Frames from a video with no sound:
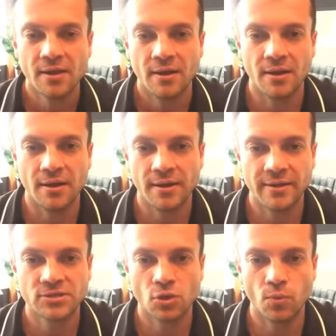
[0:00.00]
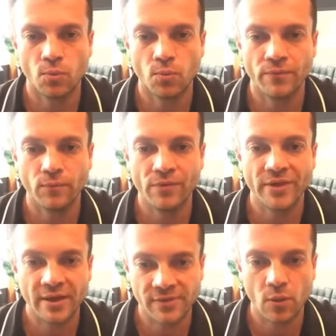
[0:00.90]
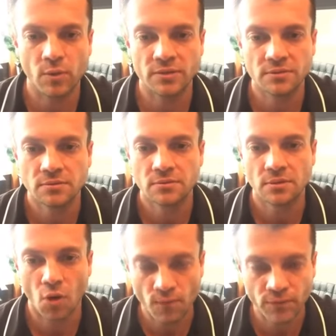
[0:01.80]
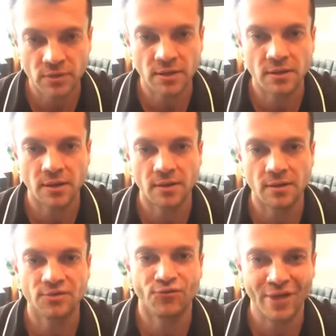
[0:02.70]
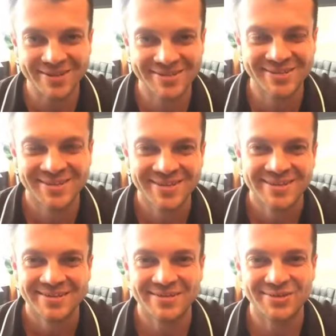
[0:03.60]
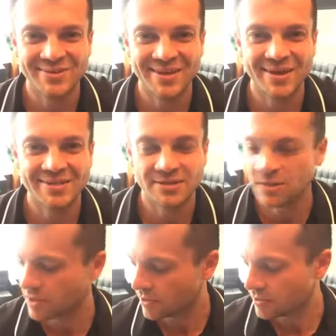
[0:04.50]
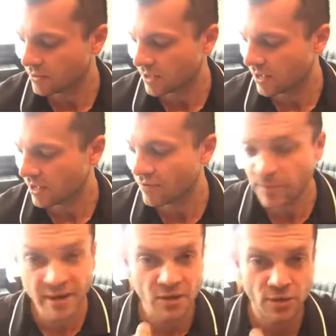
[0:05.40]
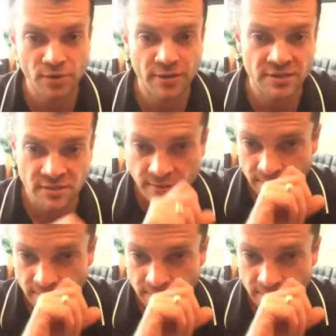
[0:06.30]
And so we've got that one hopefully addressed so that you guys are clear. Okay, everybody clear on this?